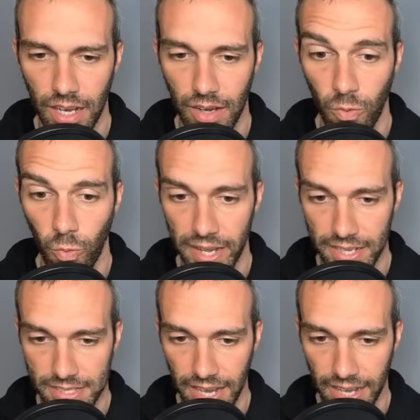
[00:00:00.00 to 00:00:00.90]
Wing
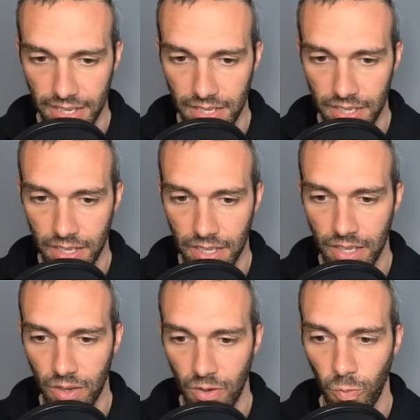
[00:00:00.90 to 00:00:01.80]
Attack
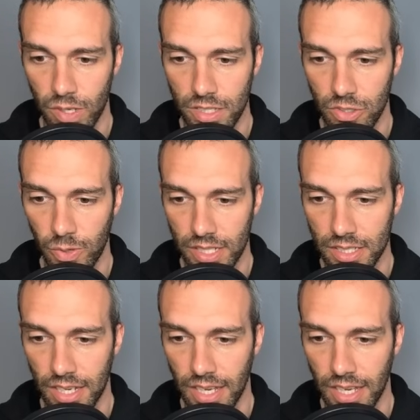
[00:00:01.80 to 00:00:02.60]
was a direct